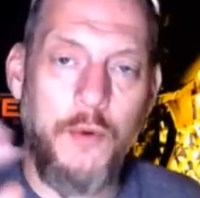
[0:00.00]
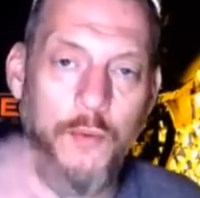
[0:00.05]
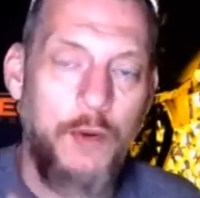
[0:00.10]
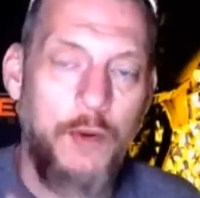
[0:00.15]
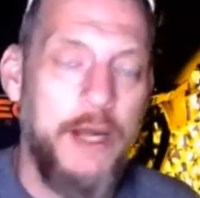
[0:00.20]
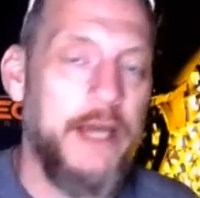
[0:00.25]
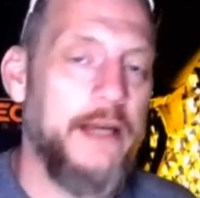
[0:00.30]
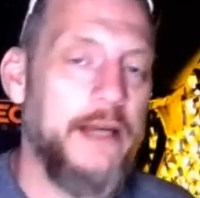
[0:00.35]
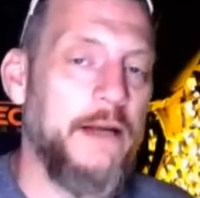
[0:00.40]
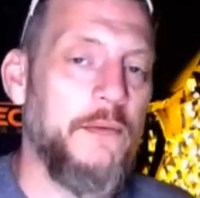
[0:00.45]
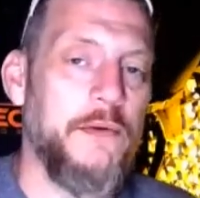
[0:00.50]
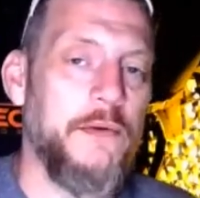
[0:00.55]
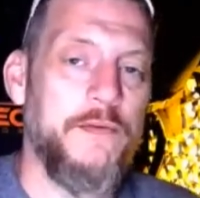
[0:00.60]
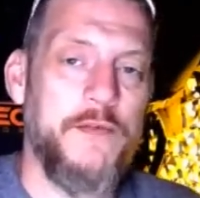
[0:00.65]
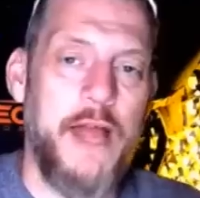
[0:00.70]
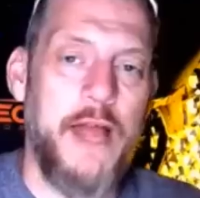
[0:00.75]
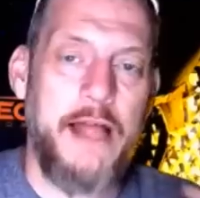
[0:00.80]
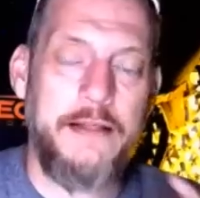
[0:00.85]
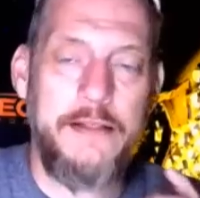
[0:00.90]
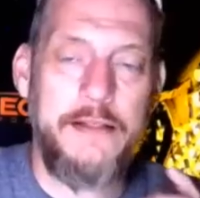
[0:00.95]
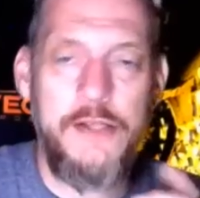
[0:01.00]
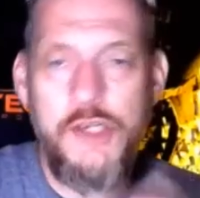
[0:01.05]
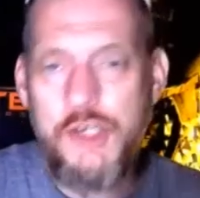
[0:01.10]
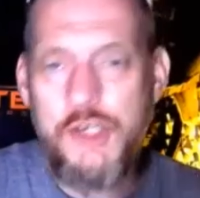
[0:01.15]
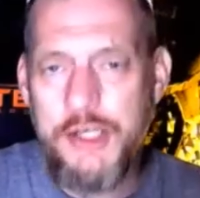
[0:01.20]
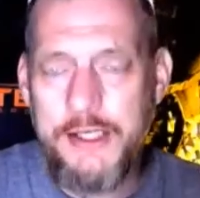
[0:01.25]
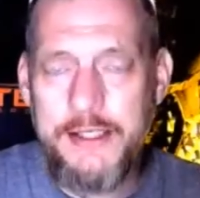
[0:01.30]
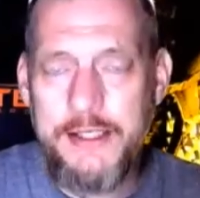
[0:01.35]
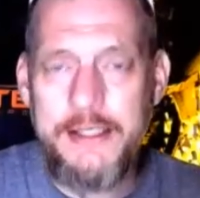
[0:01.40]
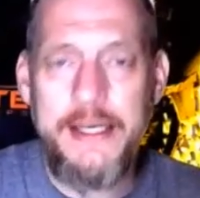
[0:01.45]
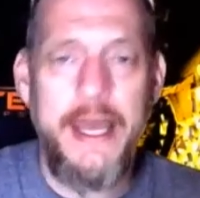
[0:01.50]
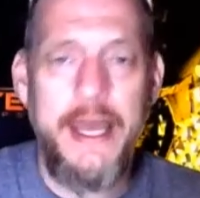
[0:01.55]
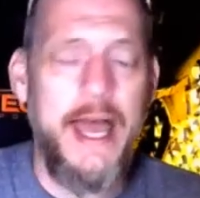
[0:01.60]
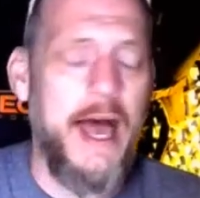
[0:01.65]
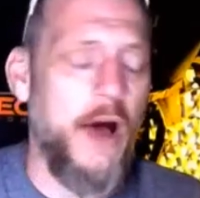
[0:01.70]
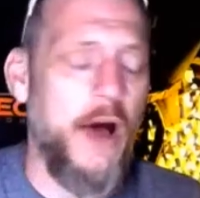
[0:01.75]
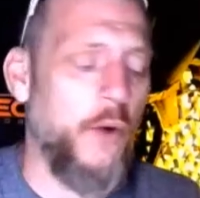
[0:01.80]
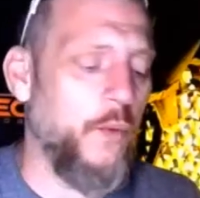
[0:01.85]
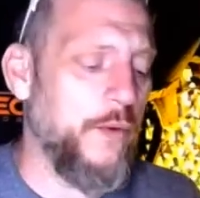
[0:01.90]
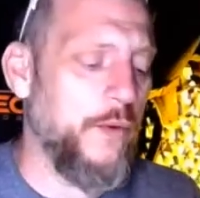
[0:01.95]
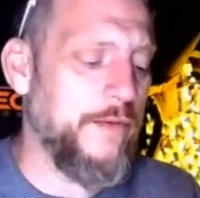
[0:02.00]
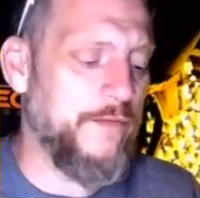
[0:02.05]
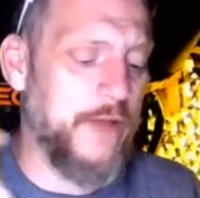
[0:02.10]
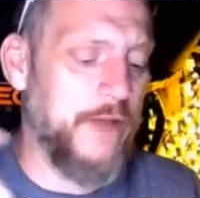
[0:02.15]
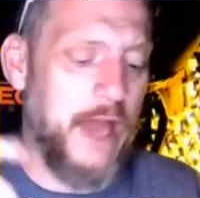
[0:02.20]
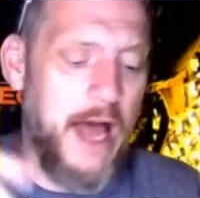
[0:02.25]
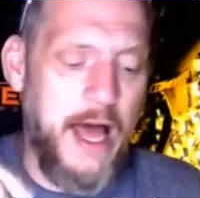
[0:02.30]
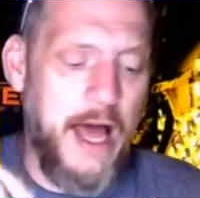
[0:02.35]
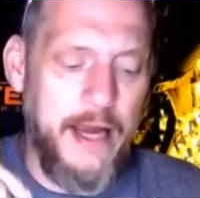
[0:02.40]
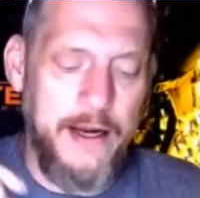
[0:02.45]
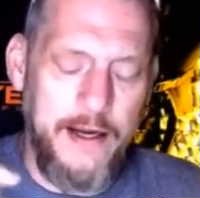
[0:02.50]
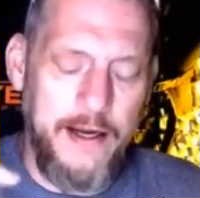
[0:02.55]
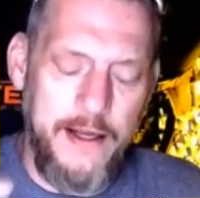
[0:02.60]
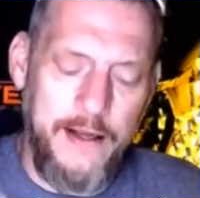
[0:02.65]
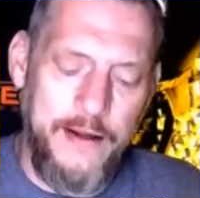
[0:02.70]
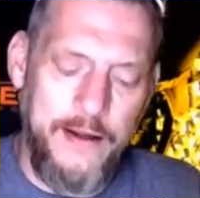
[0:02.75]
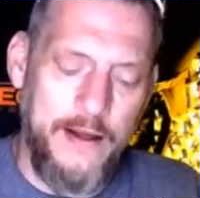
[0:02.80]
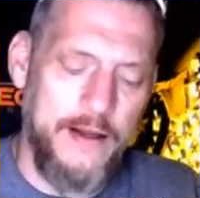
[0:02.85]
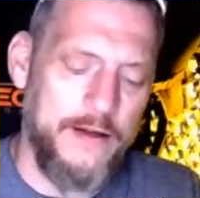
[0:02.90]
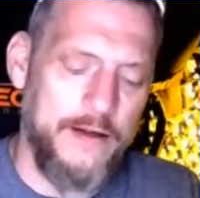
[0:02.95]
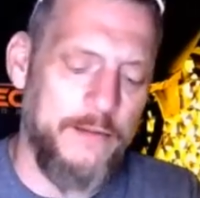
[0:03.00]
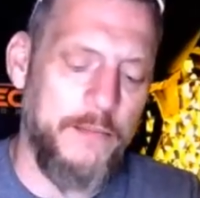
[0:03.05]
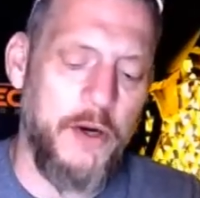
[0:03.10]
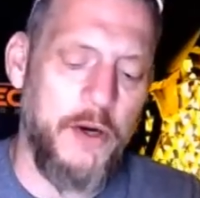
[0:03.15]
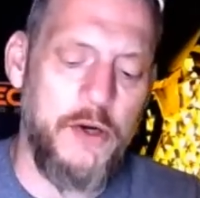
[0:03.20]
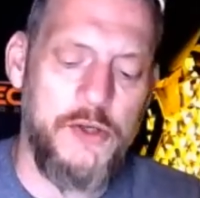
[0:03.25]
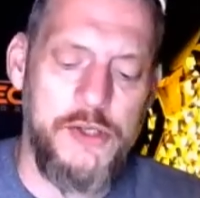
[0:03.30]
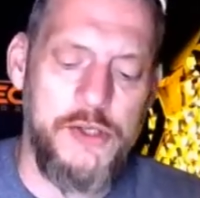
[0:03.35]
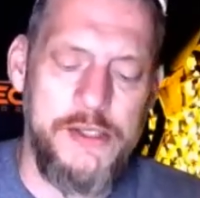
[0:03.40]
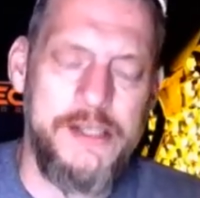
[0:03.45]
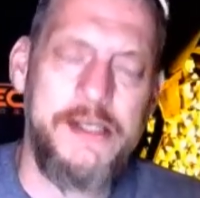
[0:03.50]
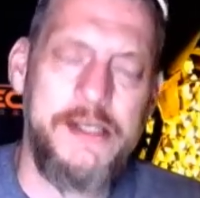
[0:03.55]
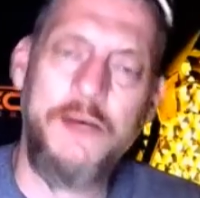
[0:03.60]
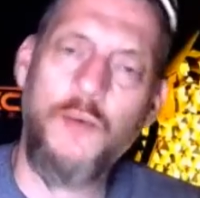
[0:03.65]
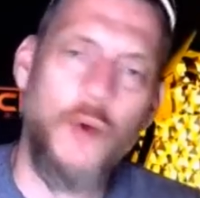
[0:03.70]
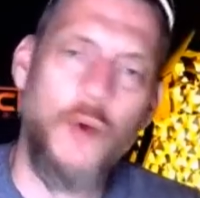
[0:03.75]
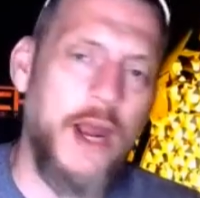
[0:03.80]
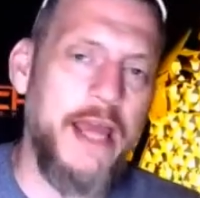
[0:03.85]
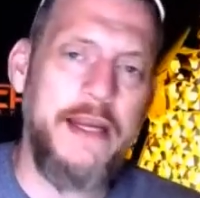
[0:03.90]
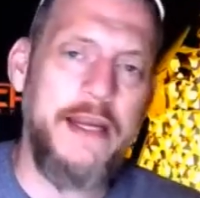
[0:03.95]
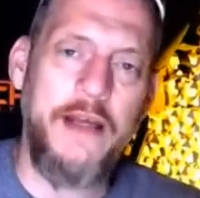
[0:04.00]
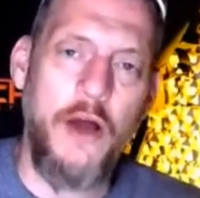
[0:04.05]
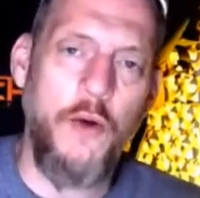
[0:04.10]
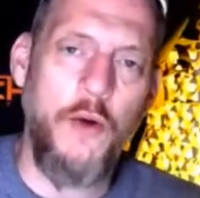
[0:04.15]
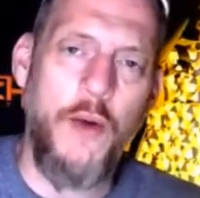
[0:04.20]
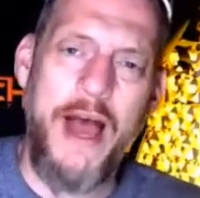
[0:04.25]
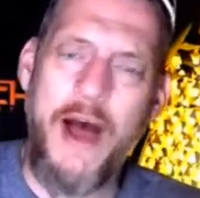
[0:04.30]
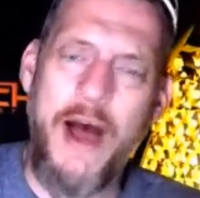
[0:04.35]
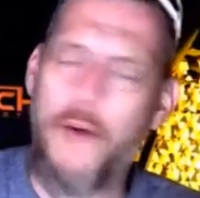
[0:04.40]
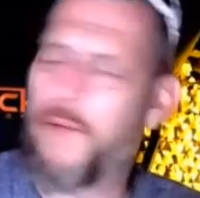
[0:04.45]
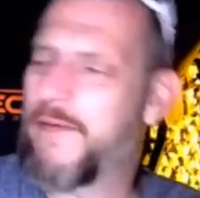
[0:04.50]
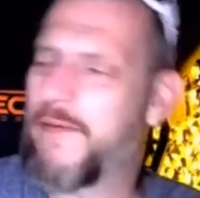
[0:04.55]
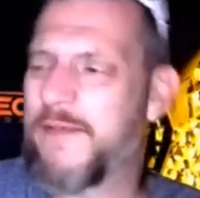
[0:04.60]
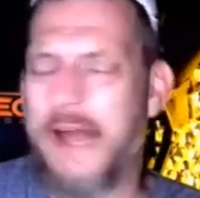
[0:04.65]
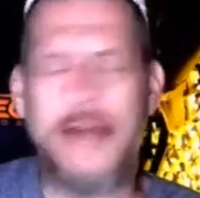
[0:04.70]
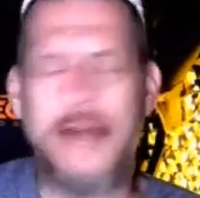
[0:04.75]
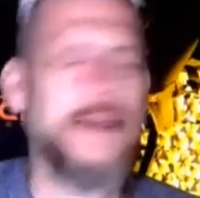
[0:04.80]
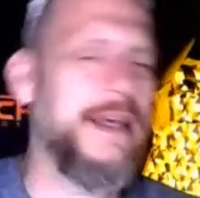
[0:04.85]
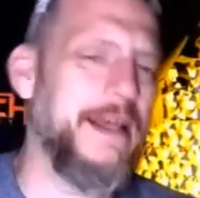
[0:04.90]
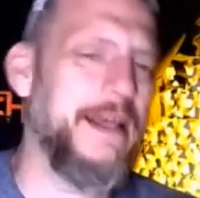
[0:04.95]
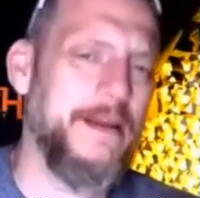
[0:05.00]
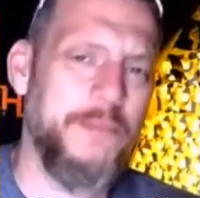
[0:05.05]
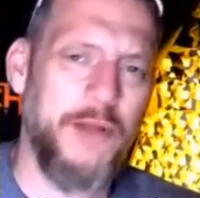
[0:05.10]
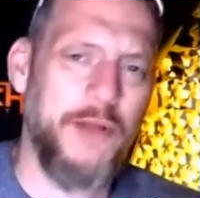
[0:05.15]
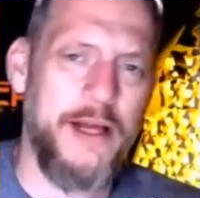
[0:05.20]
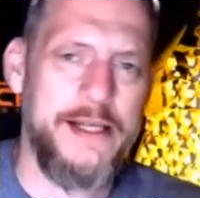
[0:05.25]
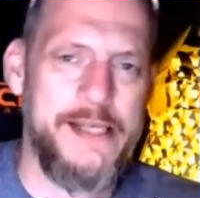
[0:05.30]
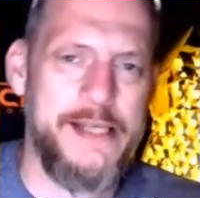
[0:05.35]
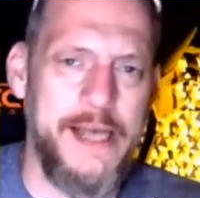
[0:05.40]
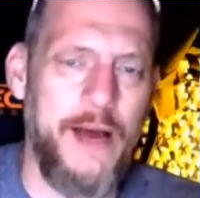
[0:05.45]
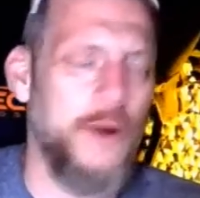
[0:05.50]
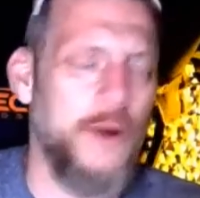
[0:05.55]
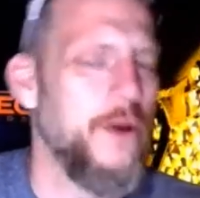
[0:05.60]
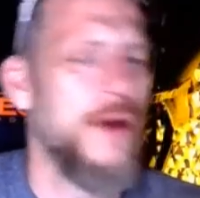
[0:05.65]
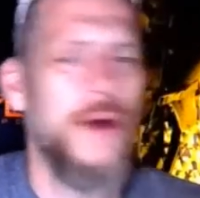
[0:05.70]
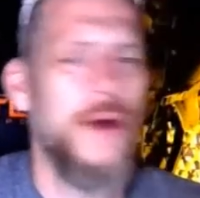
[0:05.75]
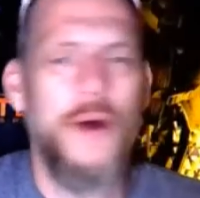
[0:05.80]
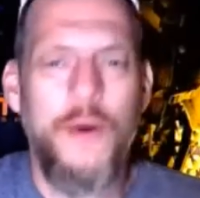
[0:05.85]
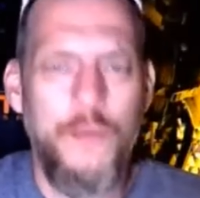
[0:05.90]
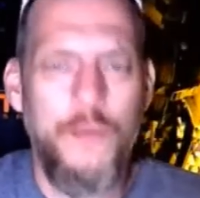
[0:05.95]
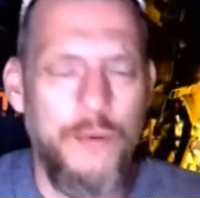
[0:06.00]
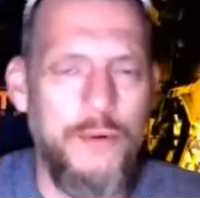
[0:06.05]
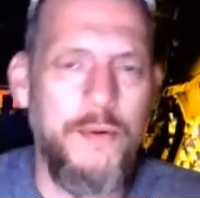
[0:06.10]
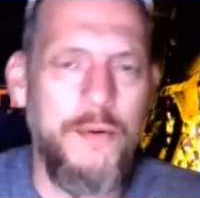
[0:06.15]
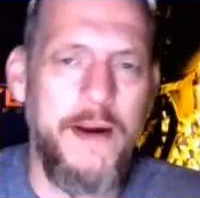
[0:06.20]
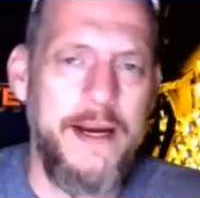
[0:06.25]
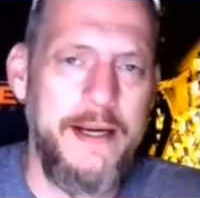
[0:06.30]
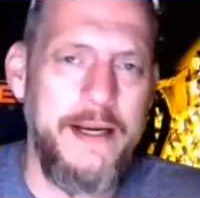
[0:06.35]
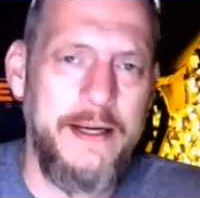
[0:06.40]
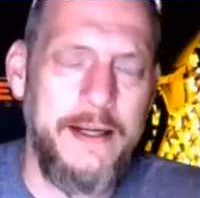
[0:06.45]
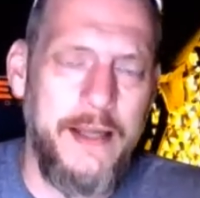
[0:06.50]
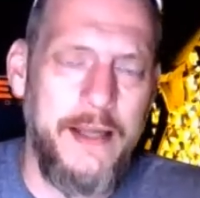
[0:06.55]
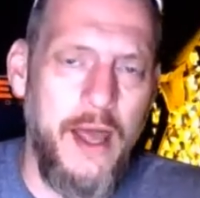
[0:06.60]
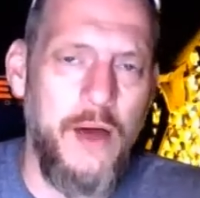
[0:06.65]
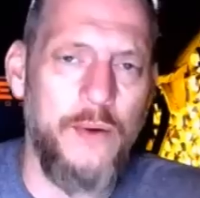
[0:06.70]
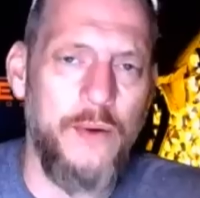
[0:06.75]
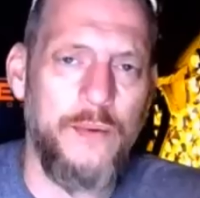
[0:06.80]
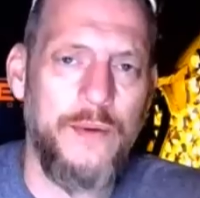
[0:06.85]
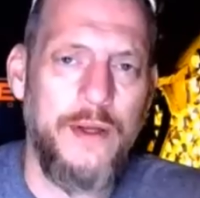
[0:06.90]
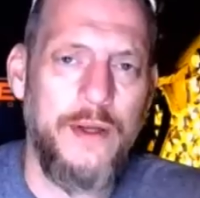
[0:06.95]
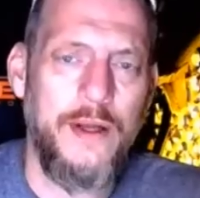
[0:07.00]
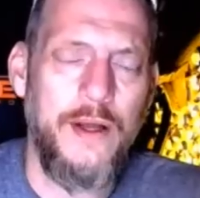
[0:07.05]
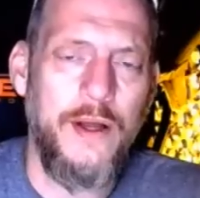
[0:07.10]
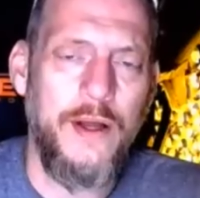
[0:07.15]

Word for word: We're ready. We've got the Jenny out. We've got uh, an emergency radio out. We've got chem lights out. We're ready to go.